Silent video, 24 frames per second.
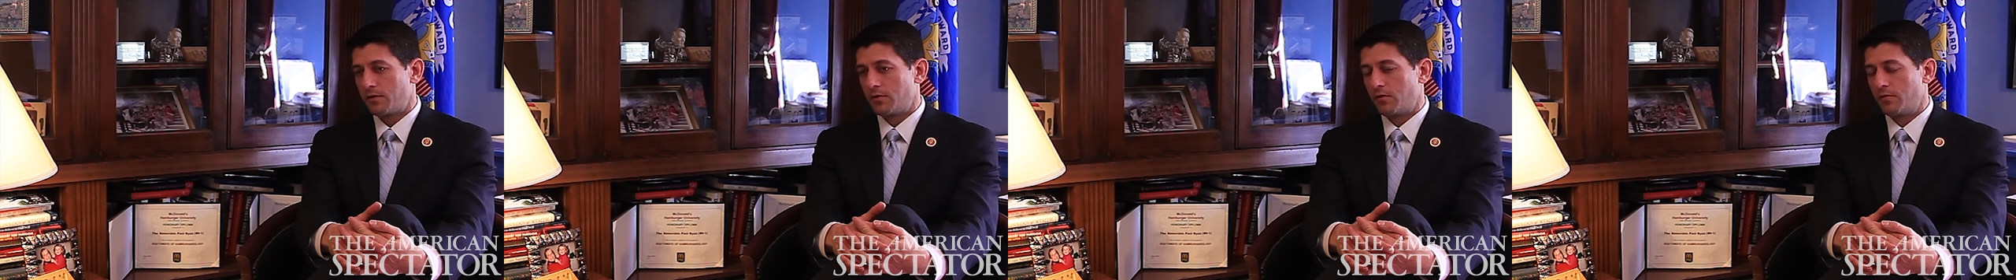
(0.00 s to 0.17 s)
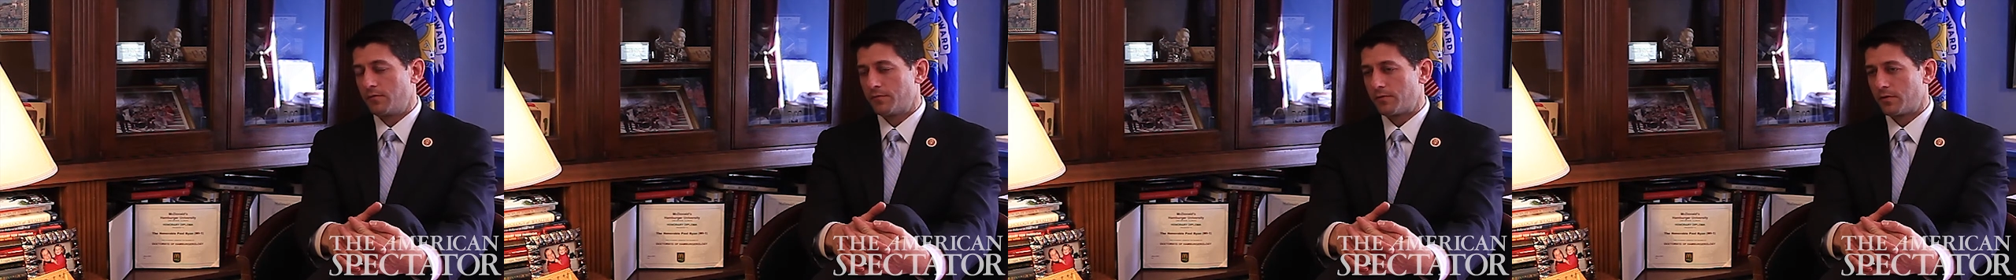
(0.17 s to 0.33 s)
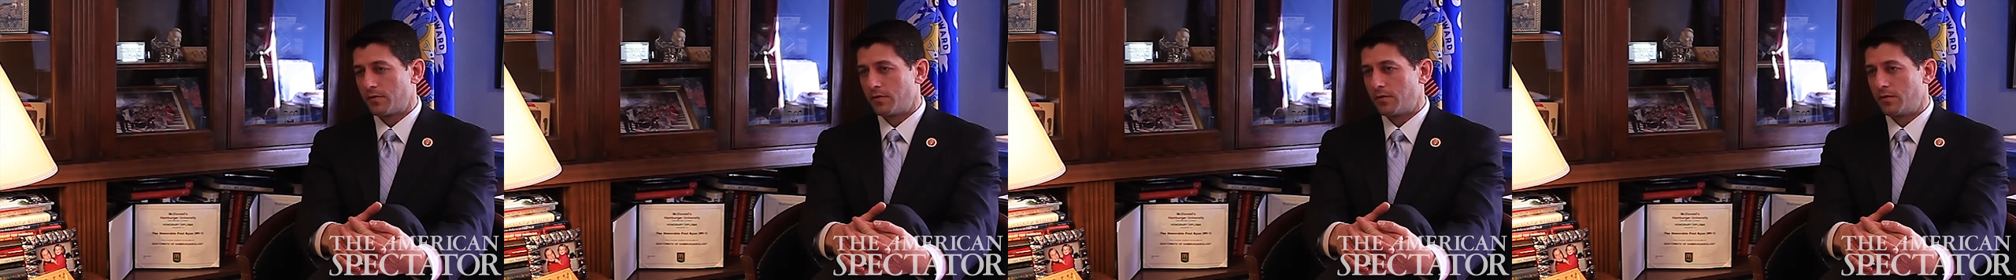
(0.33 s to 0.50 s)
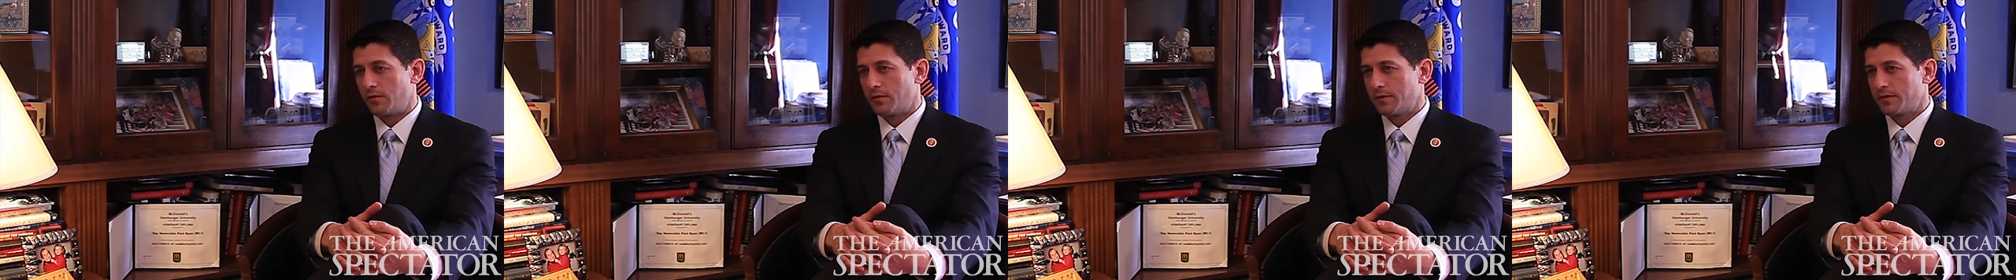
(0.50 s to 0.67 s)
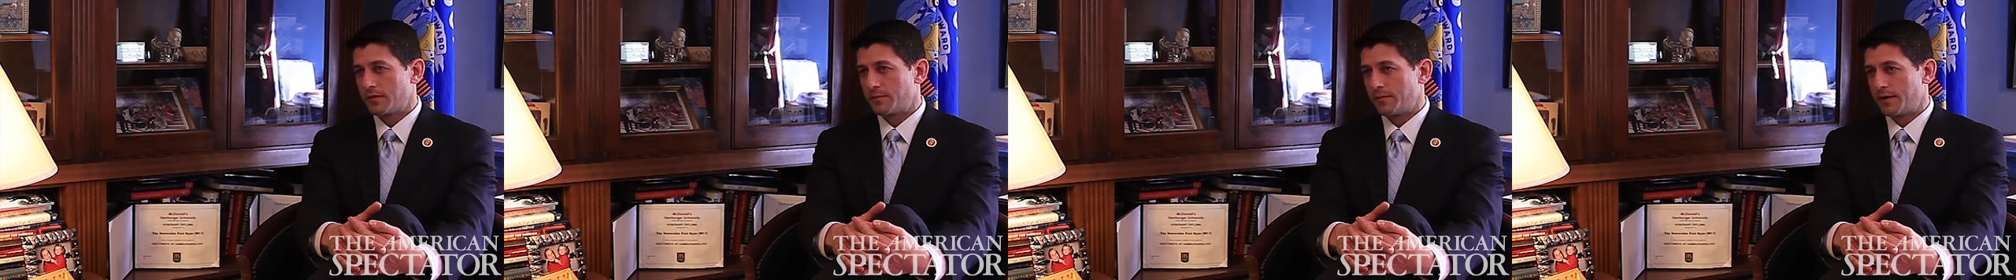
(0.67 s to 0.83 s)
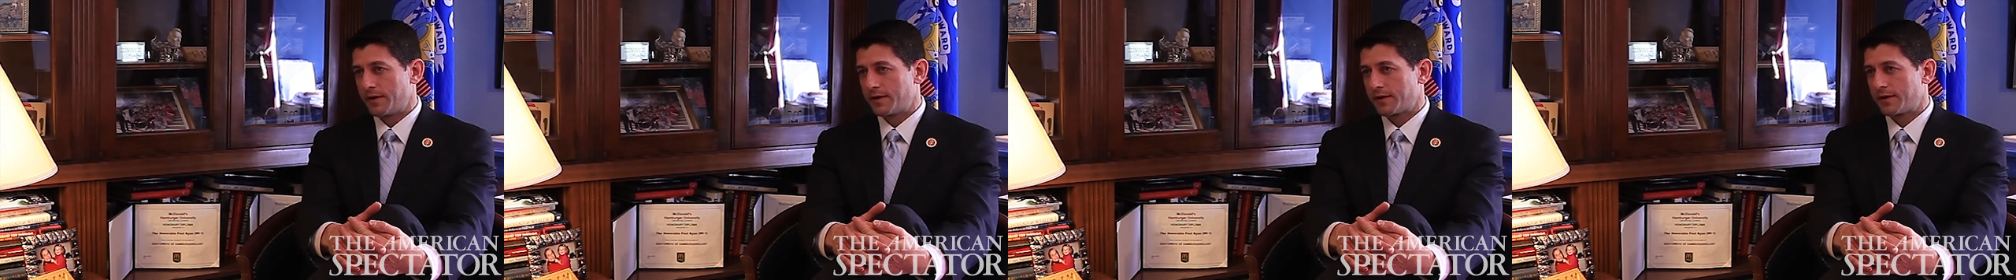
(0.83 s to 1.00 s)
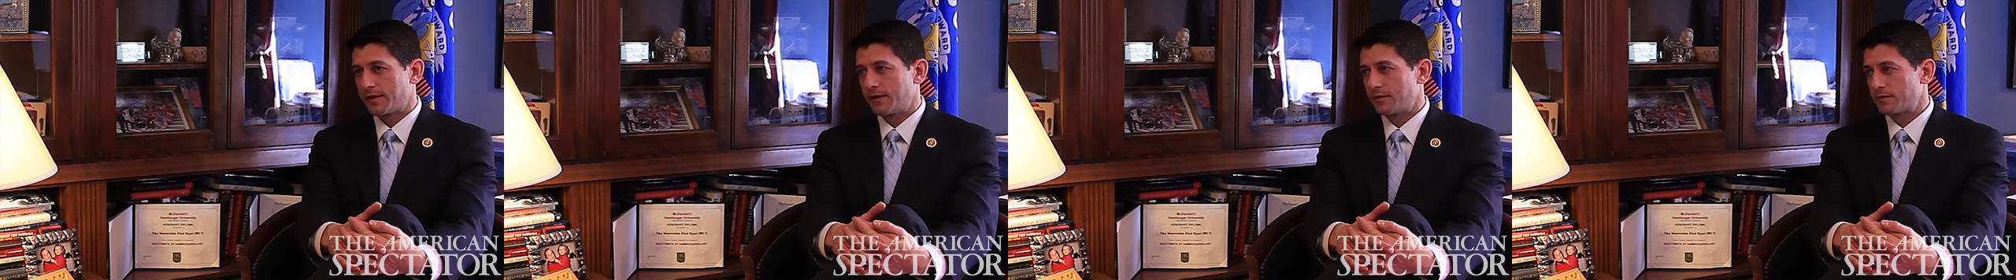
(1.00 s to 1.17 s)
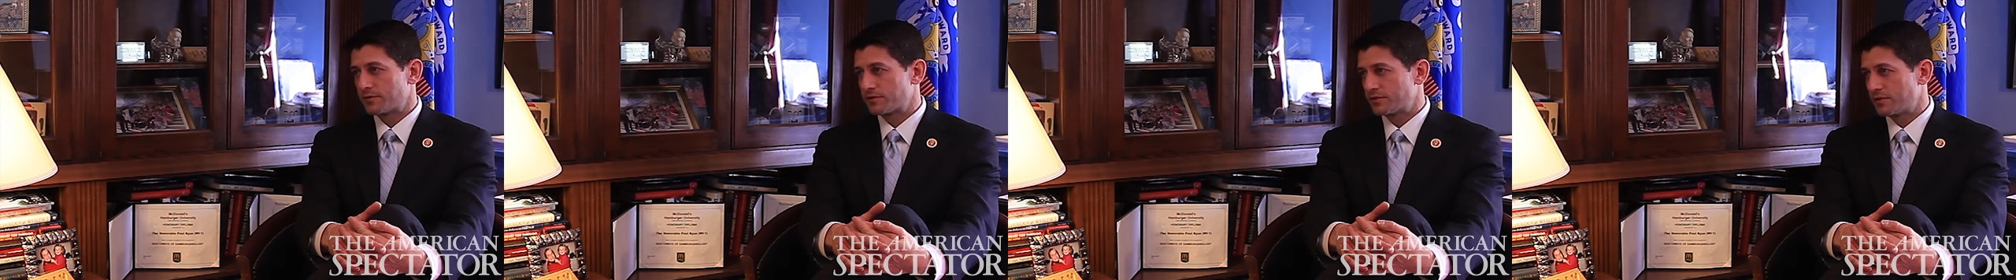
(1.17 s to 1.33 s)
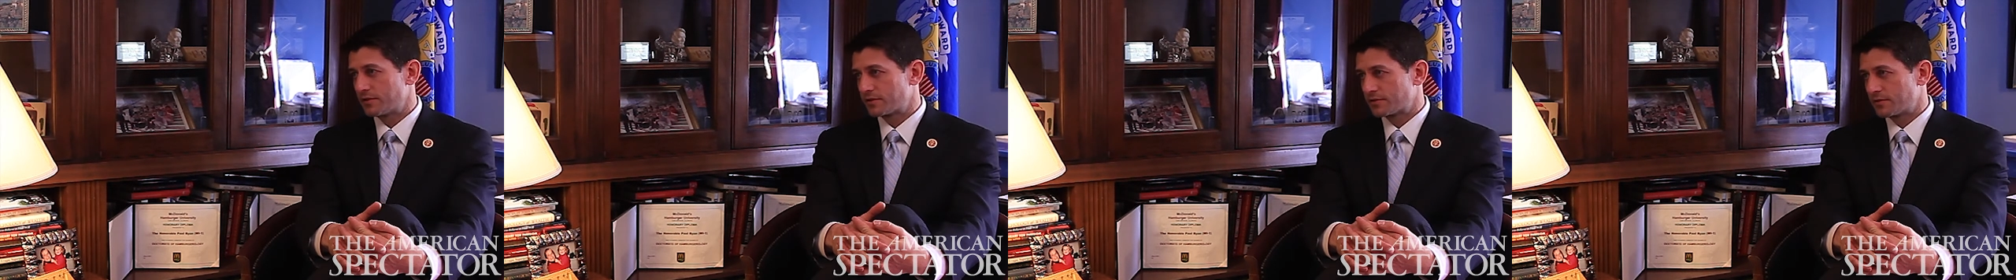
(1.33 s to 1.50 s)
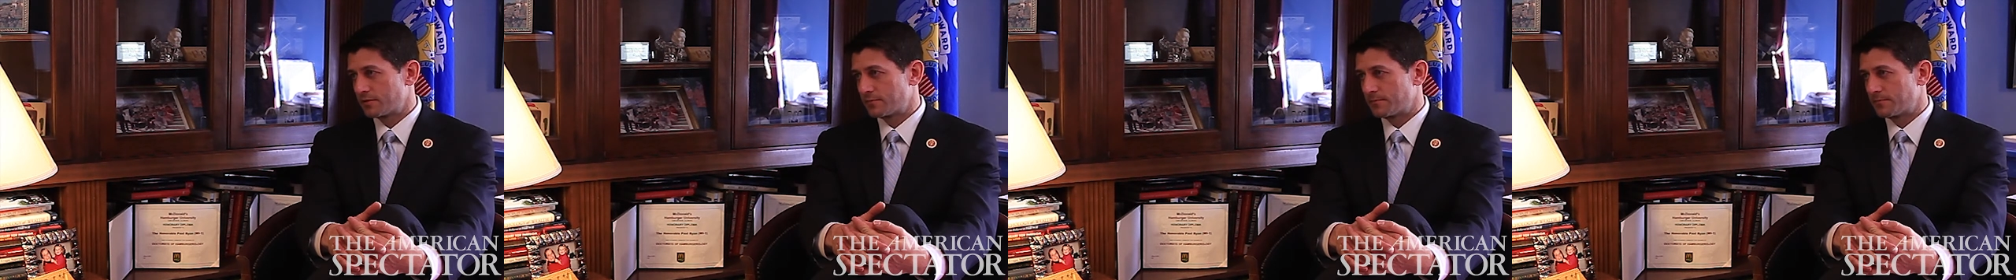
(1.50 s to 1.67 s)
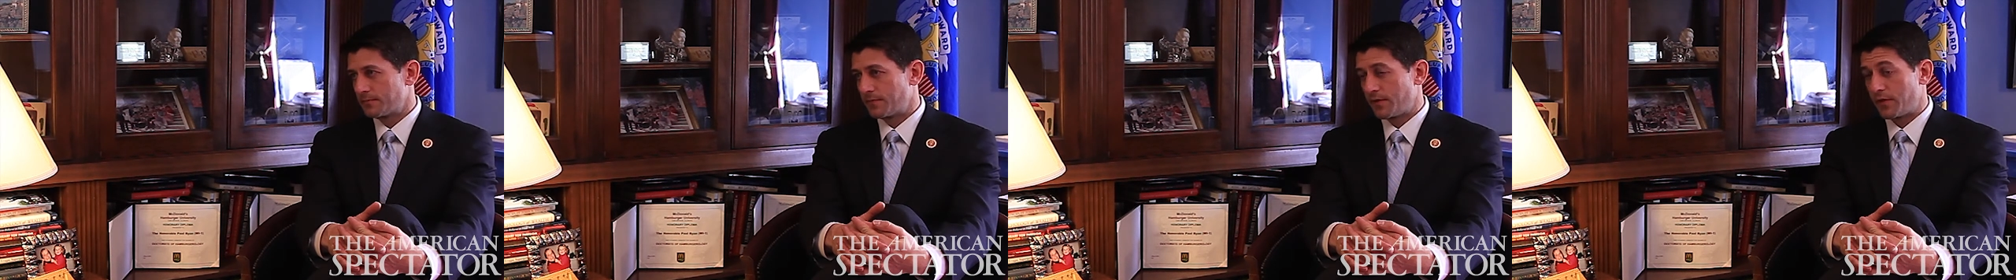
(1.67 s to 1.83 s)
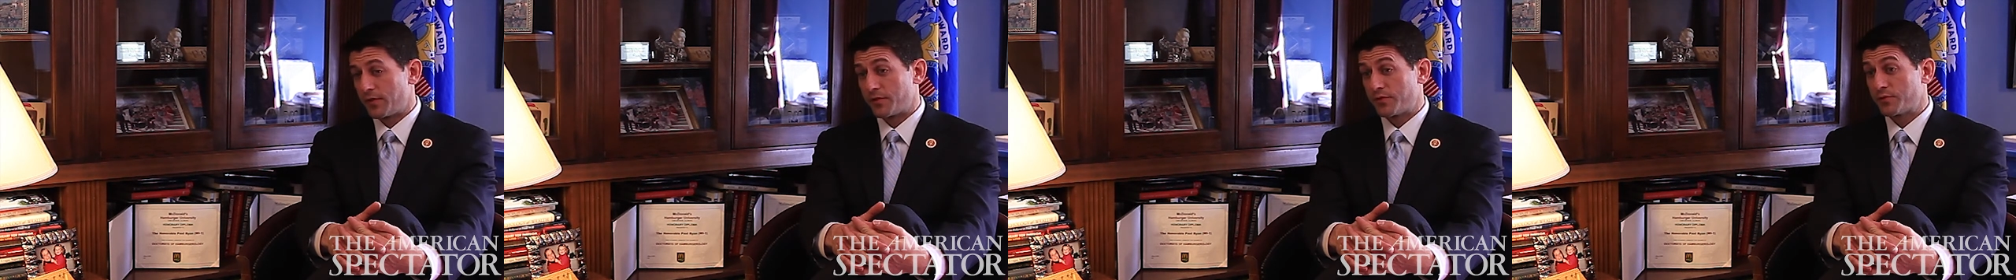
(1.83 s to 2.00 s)
overhauling the Medicare
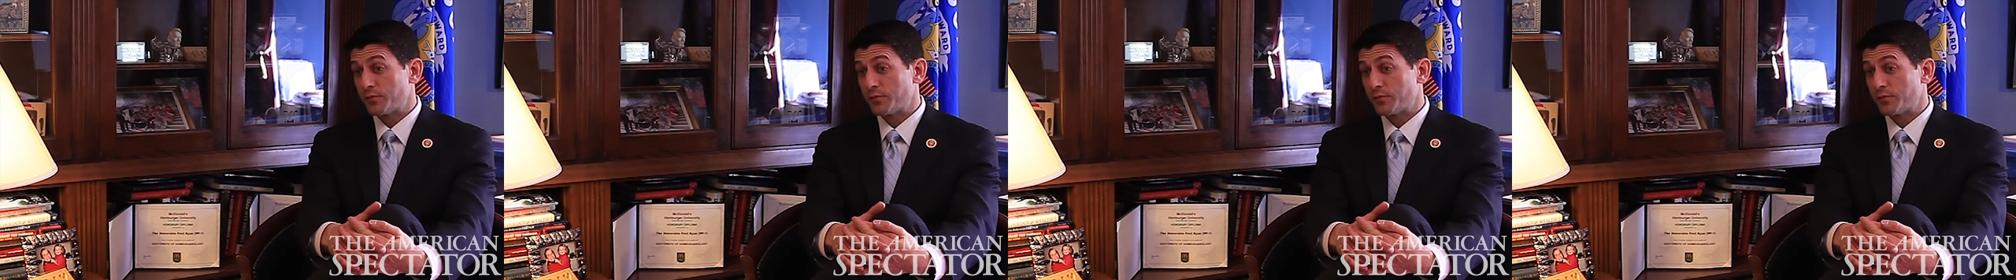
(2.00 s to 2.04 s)
system.